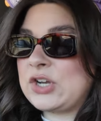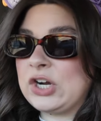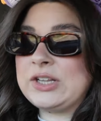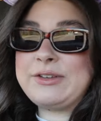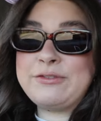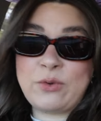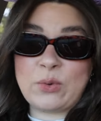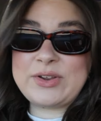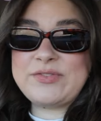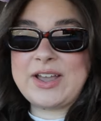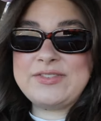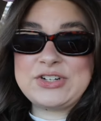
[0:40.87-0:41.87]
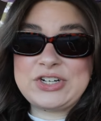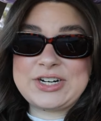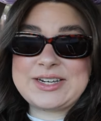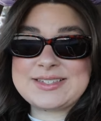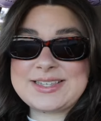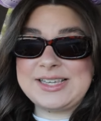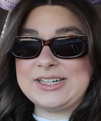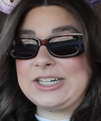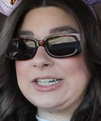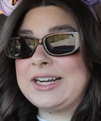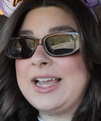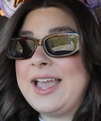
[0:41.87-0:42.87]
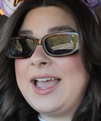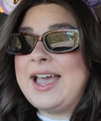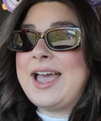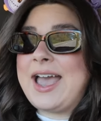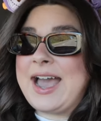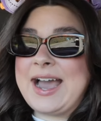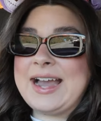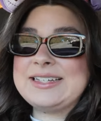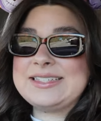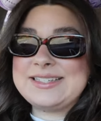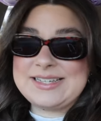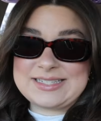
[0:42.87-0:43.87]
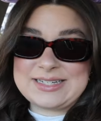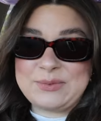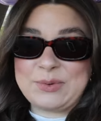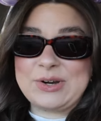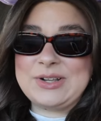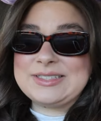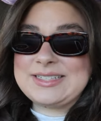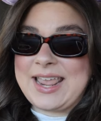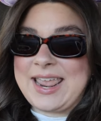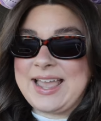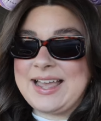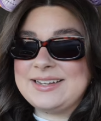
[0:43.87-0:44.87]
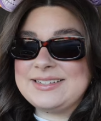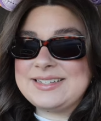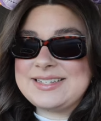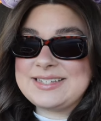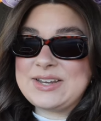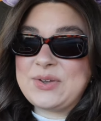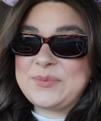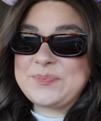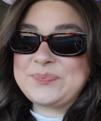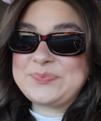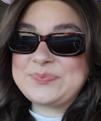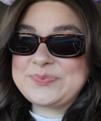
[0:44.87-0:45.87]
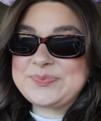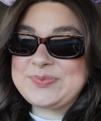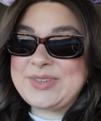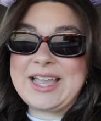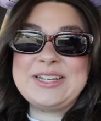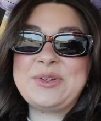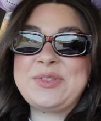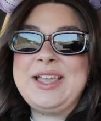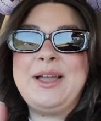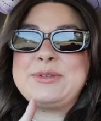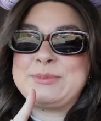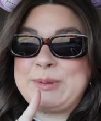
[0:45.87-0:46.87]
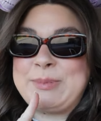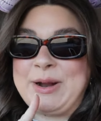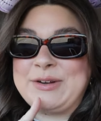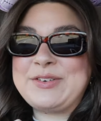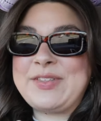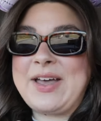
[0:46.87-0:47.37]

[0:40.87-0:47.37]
currently 45 degrees here at Disney World, and I don't think I was prepared for